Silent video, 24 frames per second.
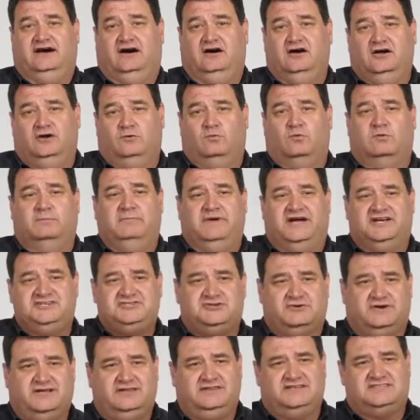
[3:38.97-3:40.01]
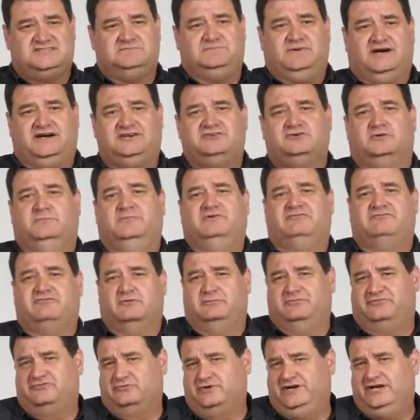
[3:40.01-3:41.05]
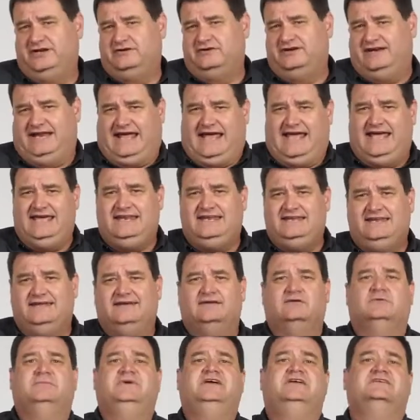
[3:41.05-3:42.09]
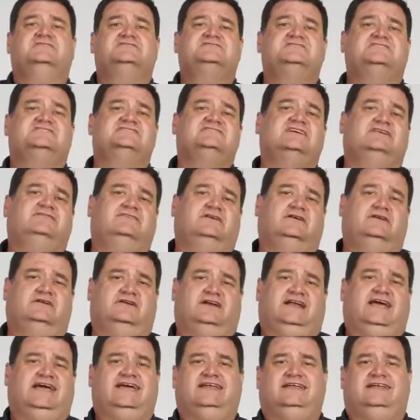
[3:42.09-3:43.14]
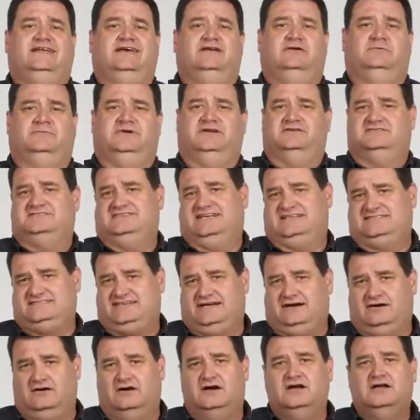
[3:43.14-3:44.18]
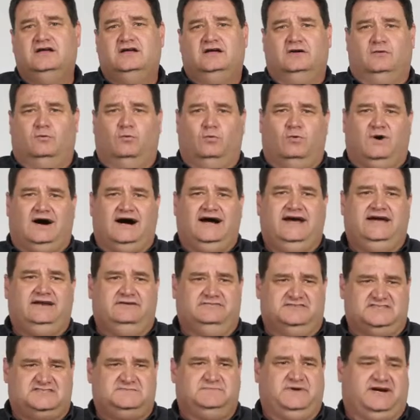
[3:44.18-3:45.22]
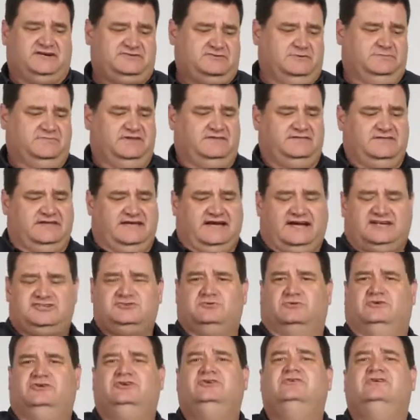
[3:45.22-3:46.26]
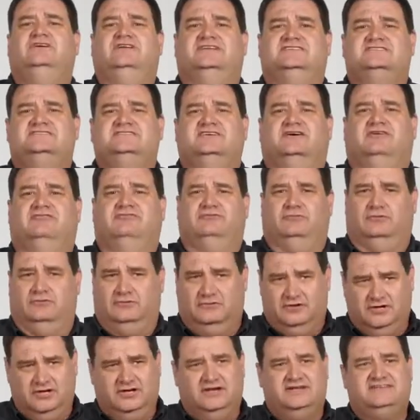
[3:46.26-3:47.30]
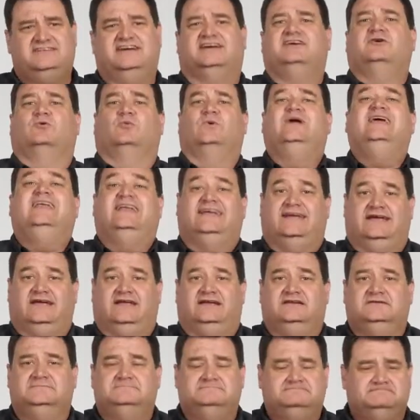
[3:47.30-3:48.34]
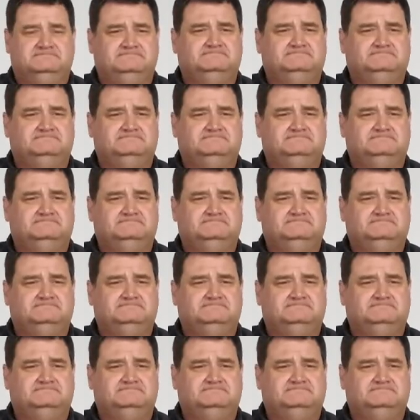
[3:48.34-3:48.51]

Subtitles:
Now, we're measuring the spectrum from 380 nanometers to 780 nanometers. That's how wide of a spectrum that the actual unit itself will take a reading in.